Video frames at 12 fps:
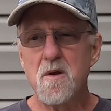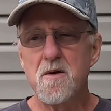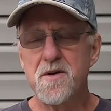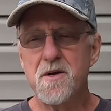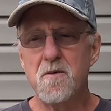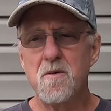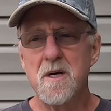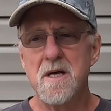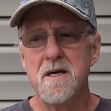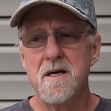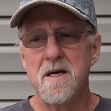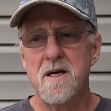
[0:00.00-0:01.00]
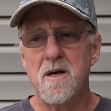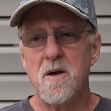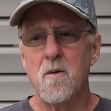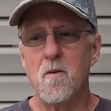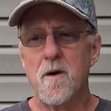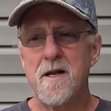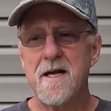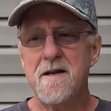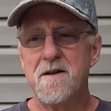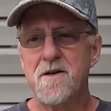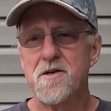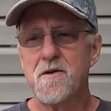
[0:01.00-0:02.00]
So when I
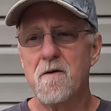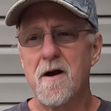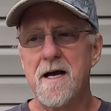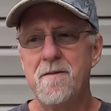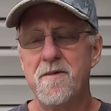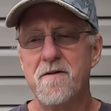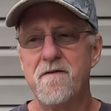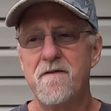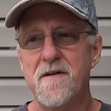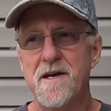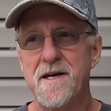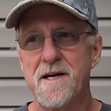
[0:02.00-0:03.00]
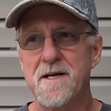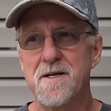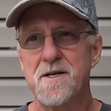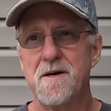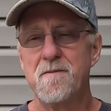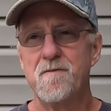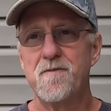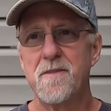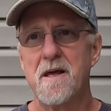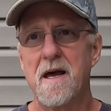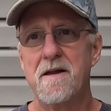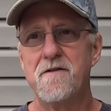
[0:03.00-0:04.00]
describe the figs,
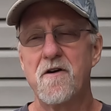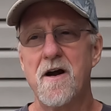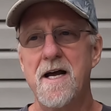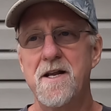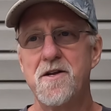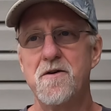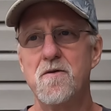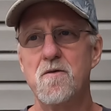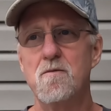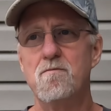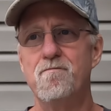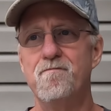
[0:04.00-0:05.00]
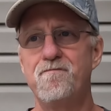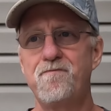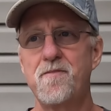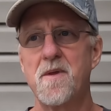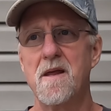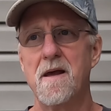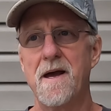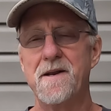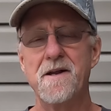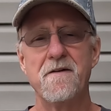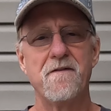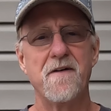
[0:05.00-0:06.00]
I try to
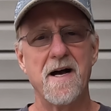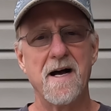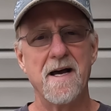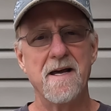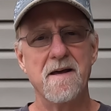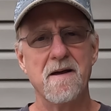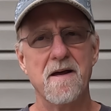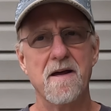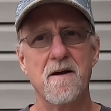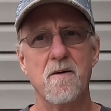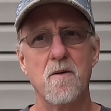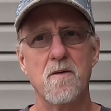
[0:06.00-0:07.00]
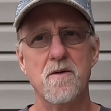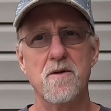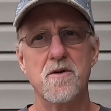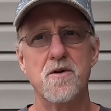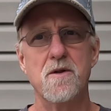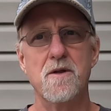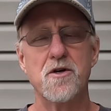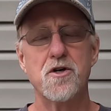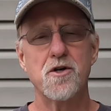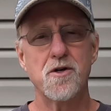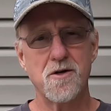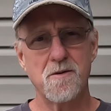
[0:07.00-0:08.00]
identify the
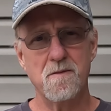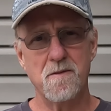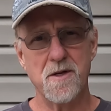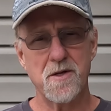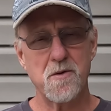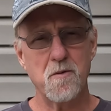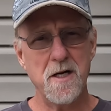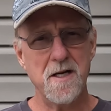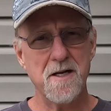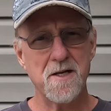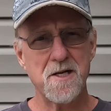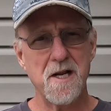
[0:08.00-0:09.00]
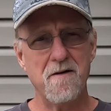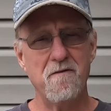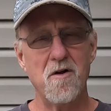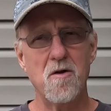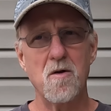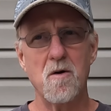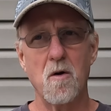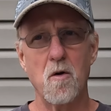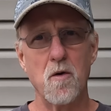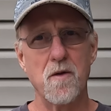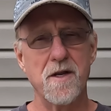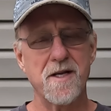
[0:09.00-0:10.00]
sweetness level
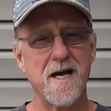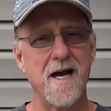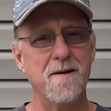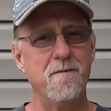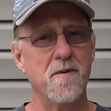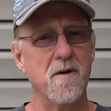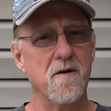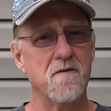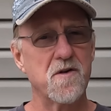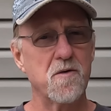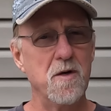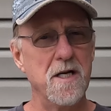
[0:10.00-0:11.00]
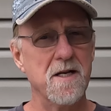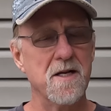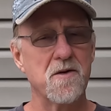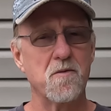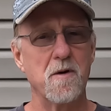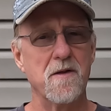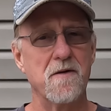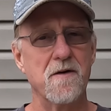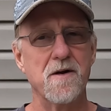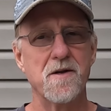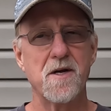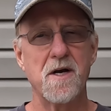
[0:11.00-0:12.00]
or the type of sweetness, whether
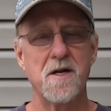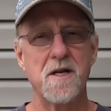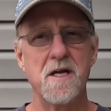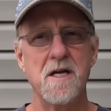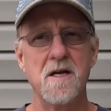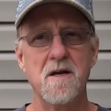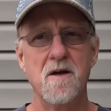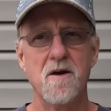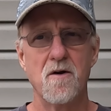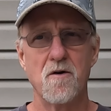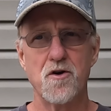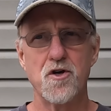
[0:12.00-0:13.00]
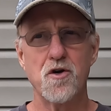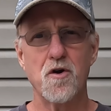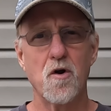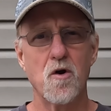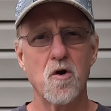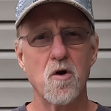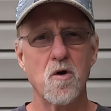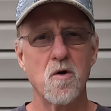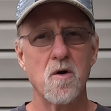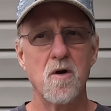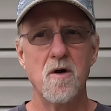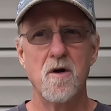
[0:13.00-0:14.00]
it's honey or
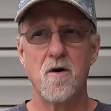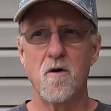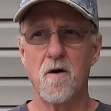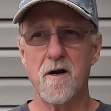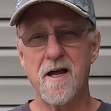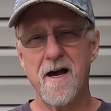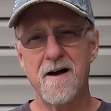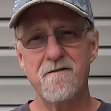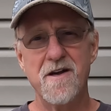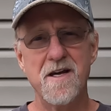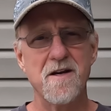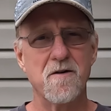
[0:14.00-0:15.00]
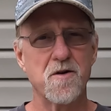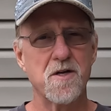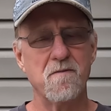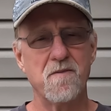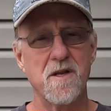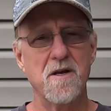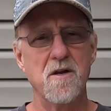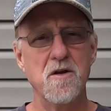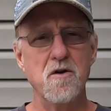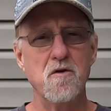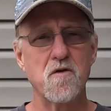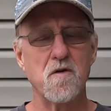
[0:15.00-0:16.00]
sugar or agave or something
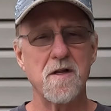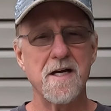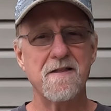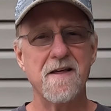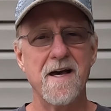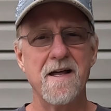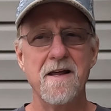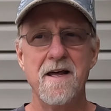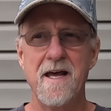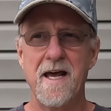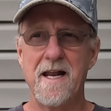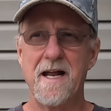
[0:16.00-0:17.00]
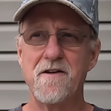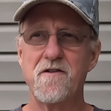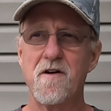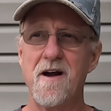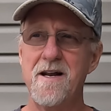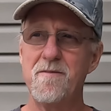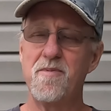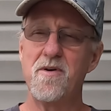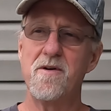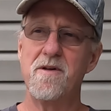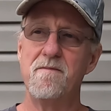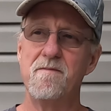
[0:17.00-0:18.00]
unusual like that. And I try to
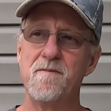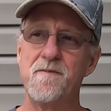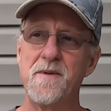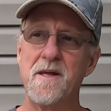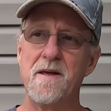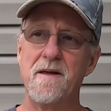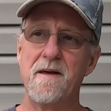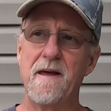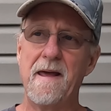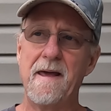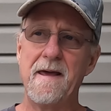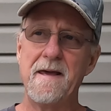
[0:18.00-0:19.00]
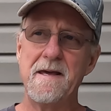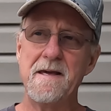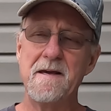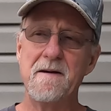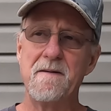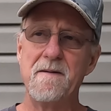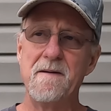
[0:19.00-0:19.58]
put a